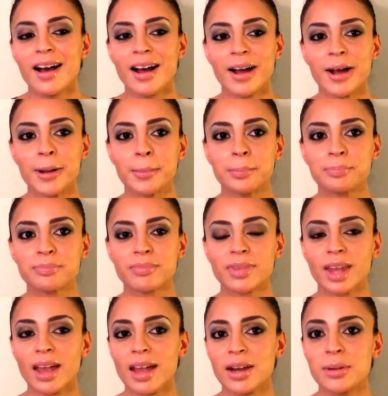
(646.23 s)

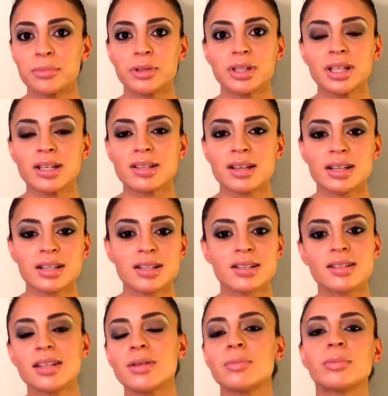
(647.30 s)
And I'm really excited to
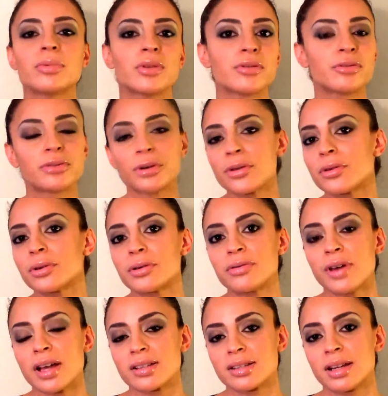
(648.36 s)
see the further
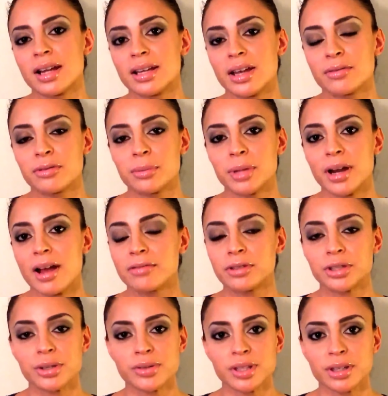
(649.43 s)
effects that I get from it after
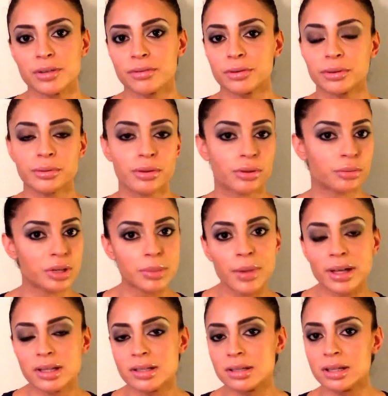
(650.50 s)
using it for 3 months,